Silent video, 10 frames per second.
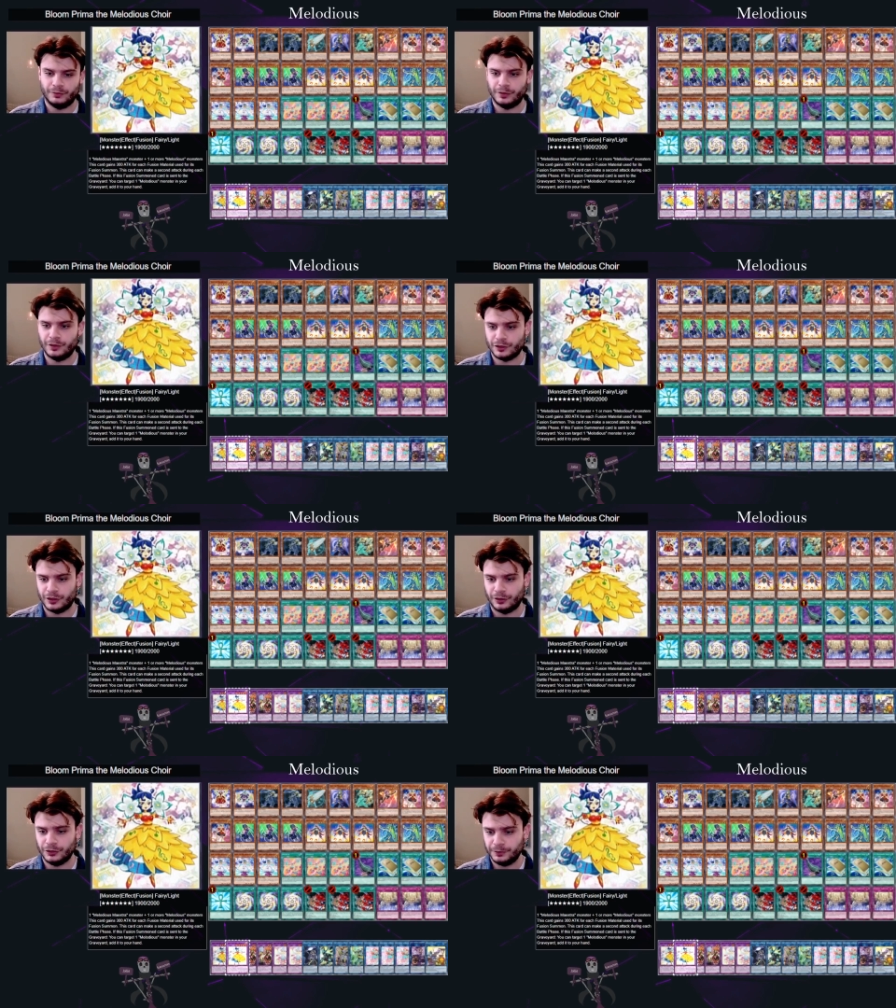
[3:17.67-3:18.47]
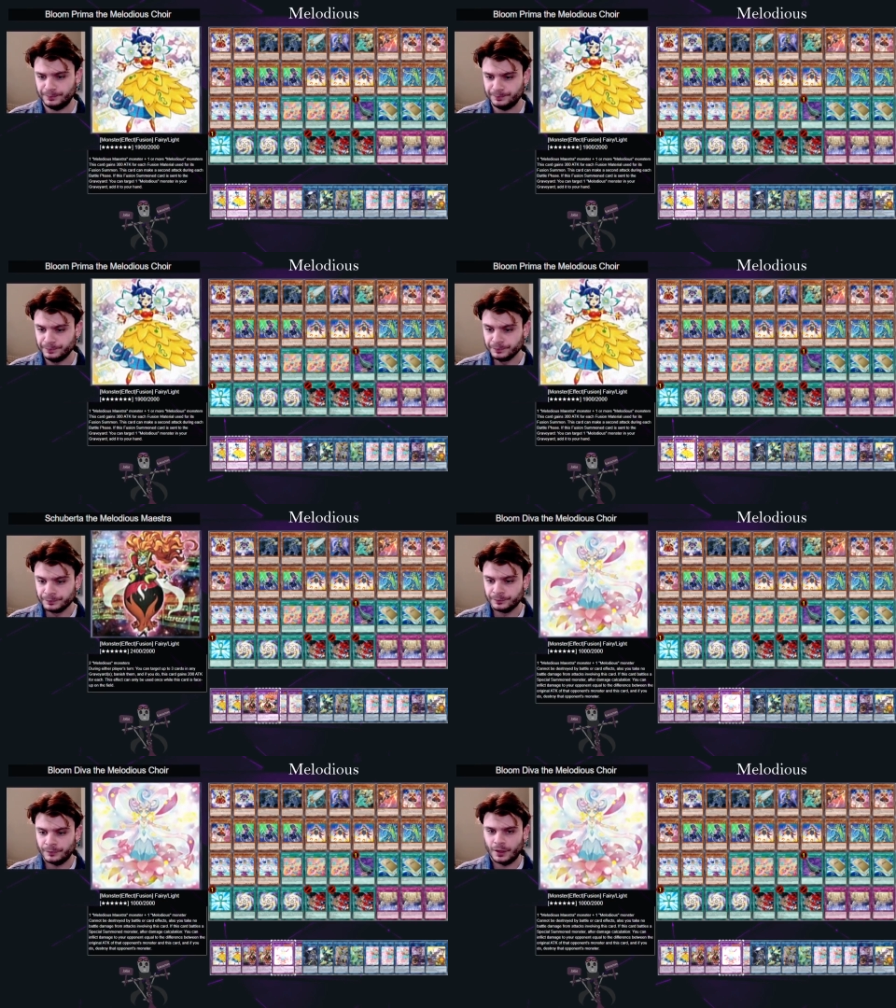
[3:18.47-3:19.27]
this card.
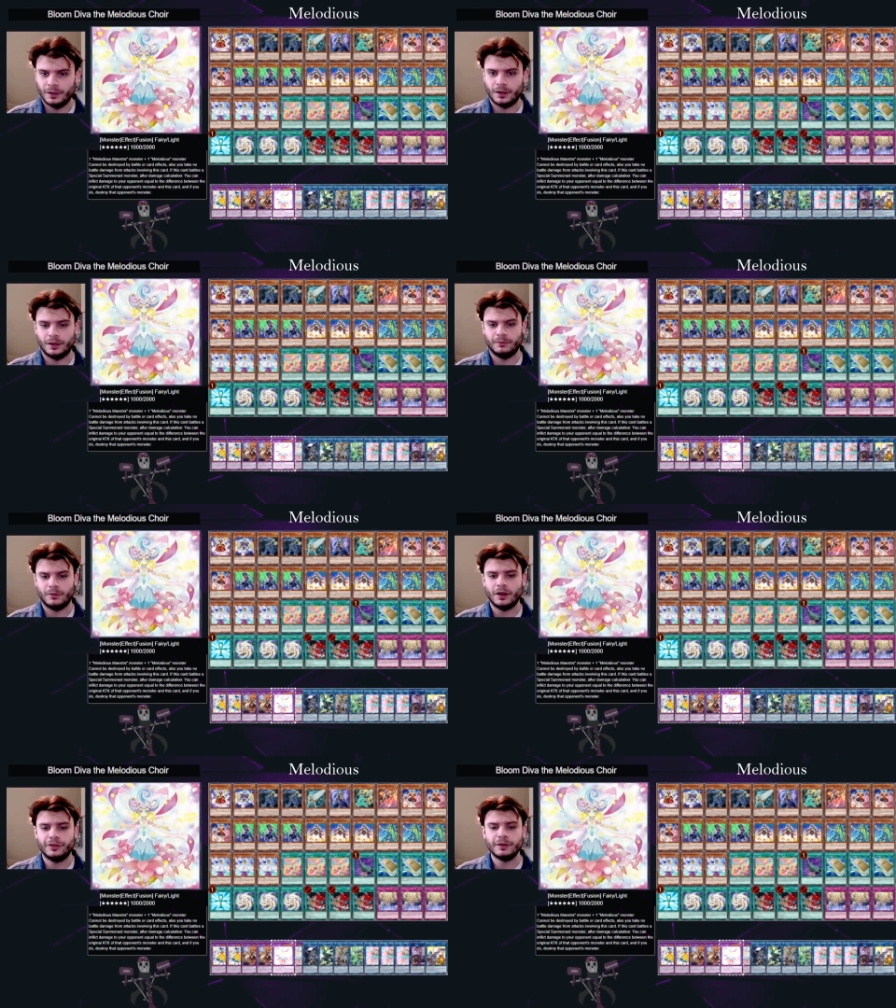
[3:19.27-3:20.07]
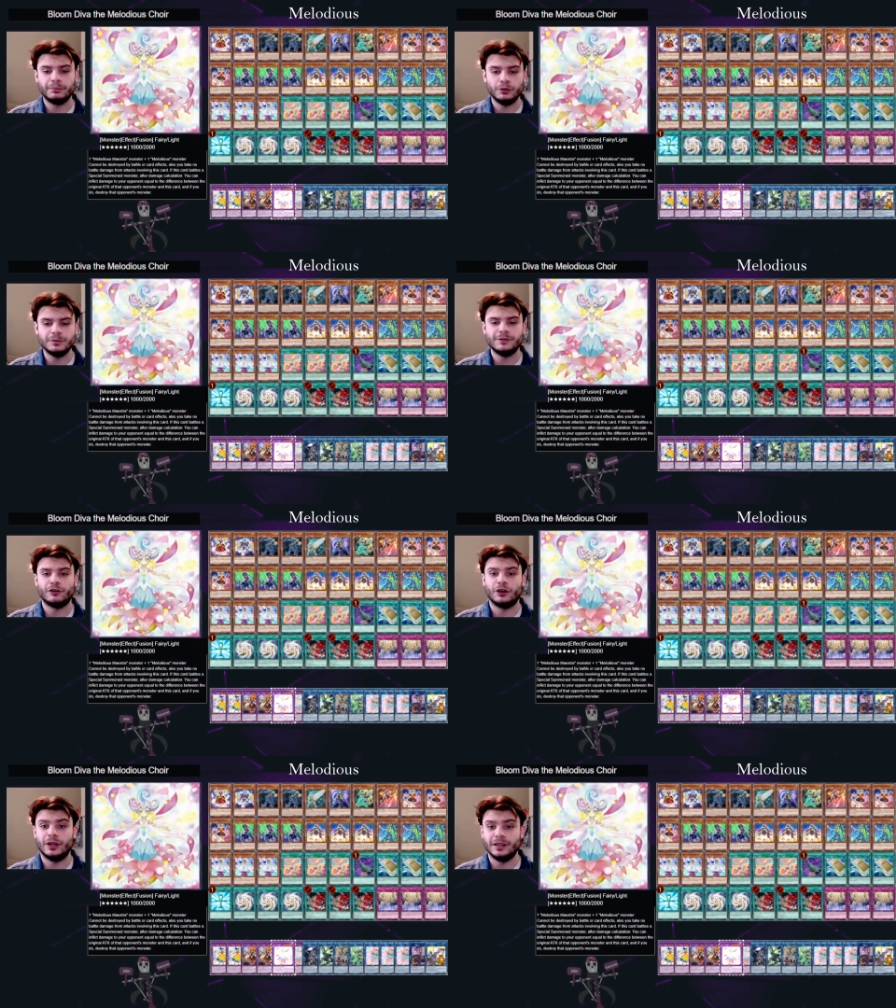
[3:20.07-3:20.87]
I think Bloom
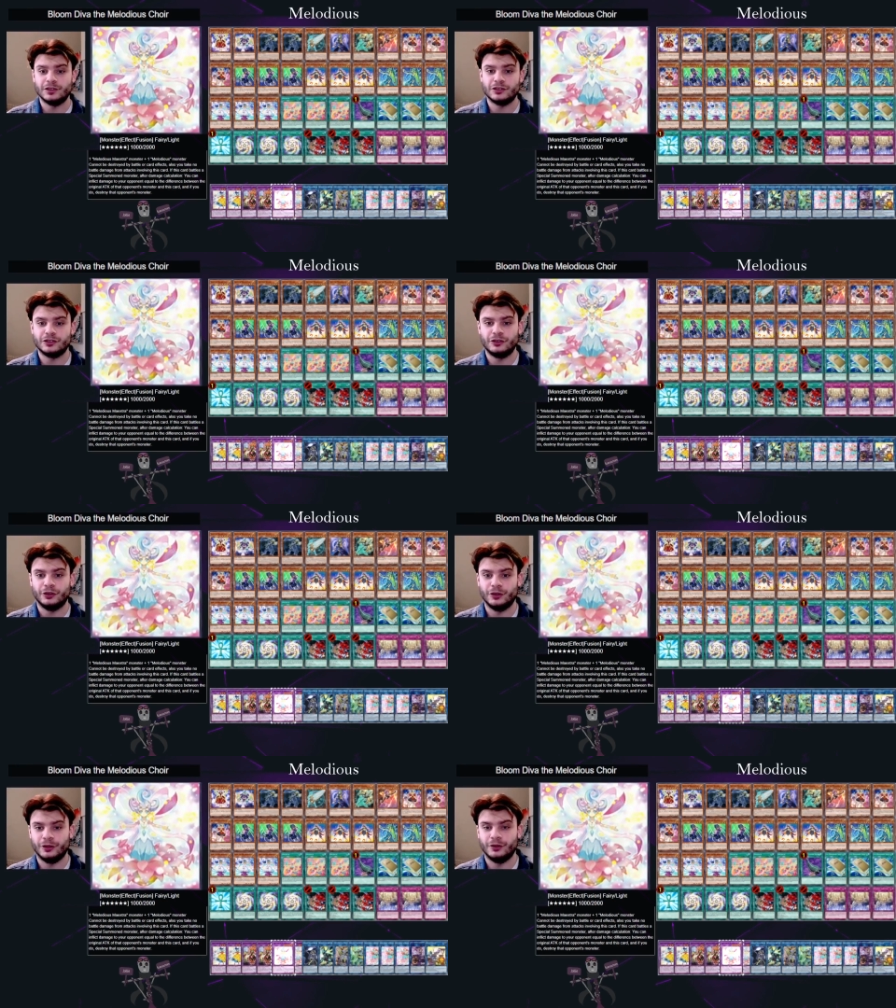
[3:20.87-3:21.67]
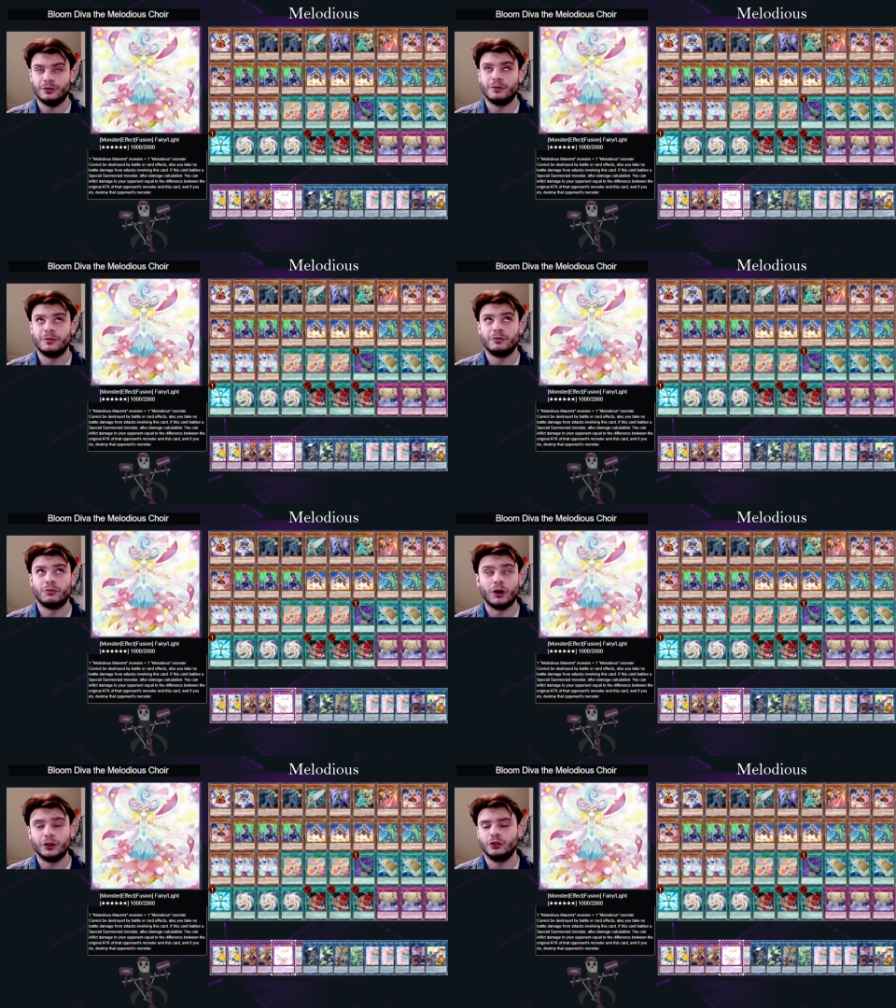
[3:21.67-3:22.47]
Diva is the
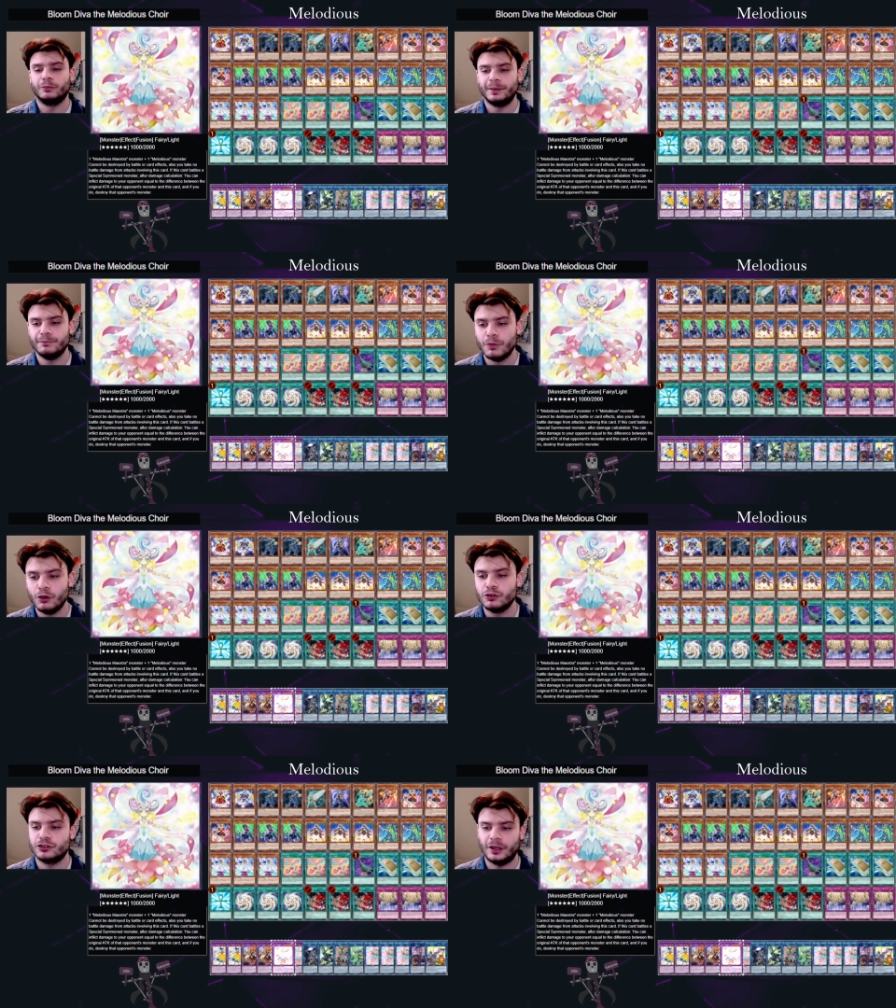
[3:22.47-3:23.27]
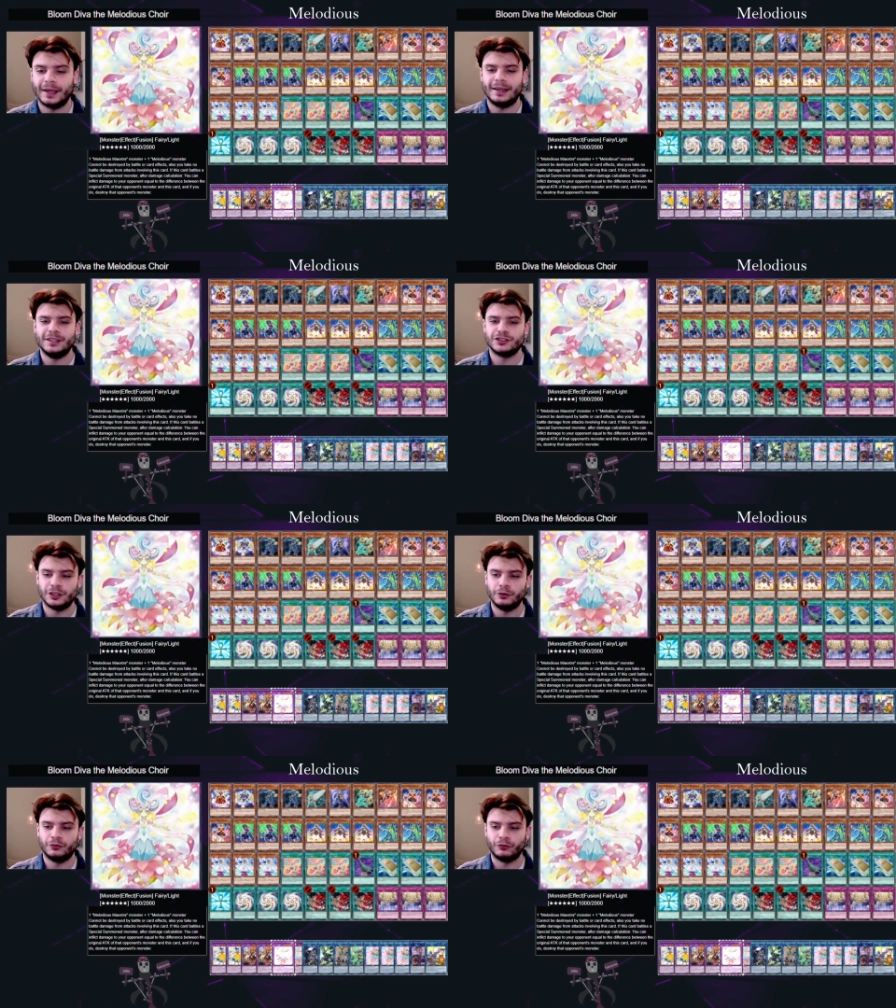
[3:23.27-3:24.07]
one you'll be most likely to
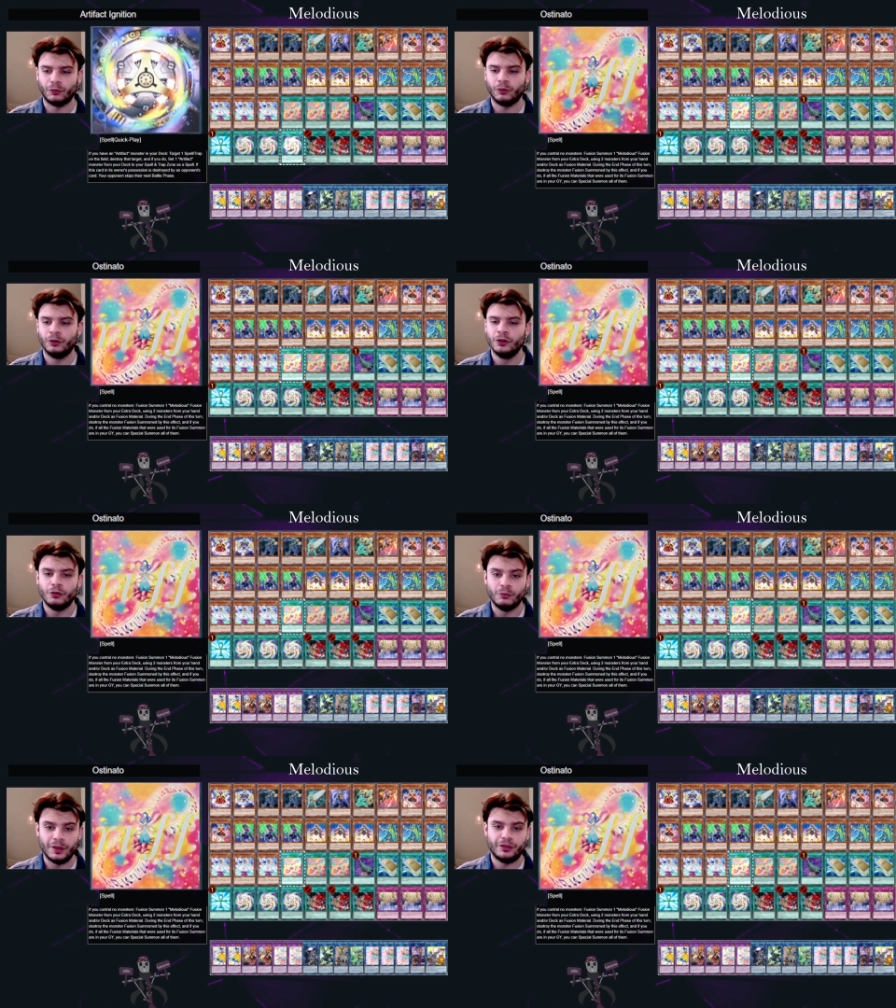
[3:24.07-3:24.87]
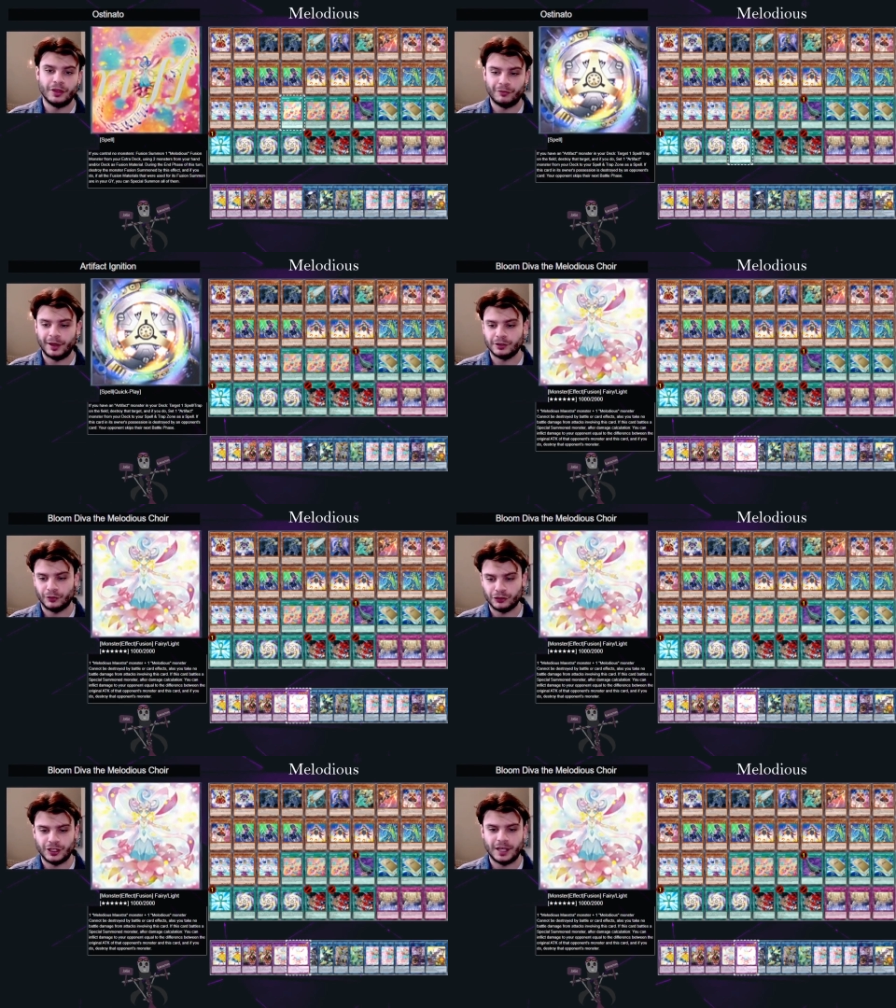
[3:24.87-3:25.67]
go for with the effect of
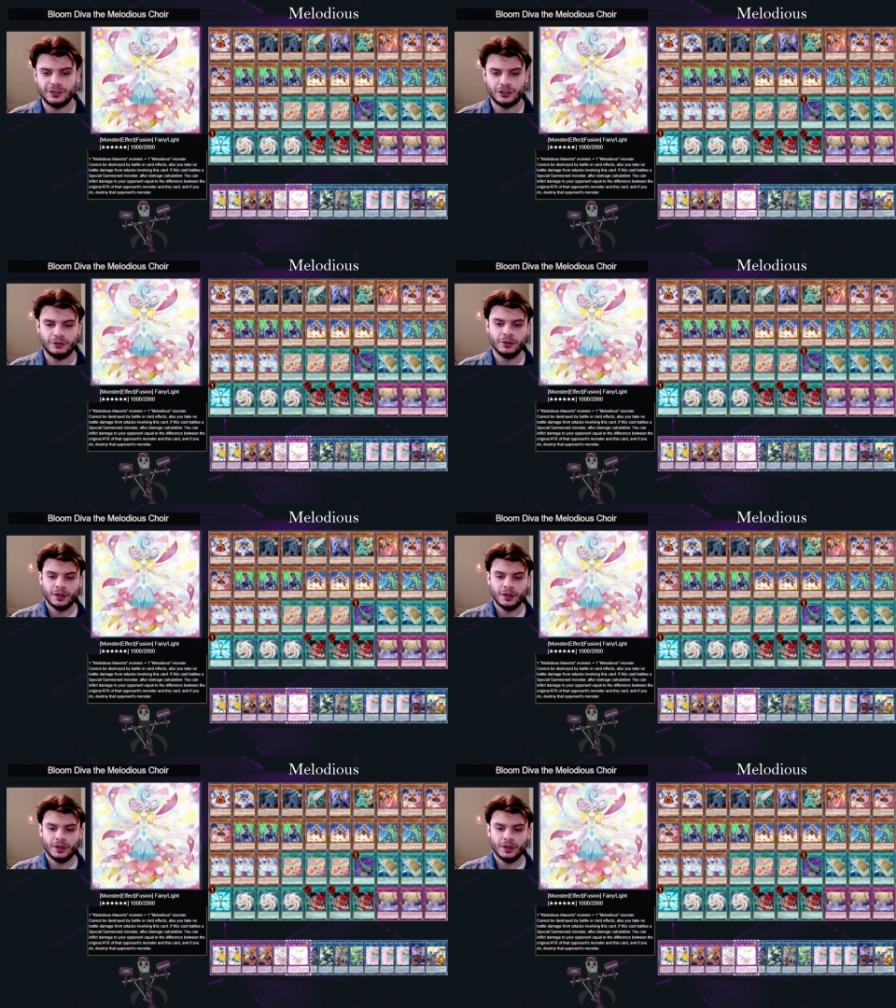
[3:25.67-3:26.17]
Ostinato.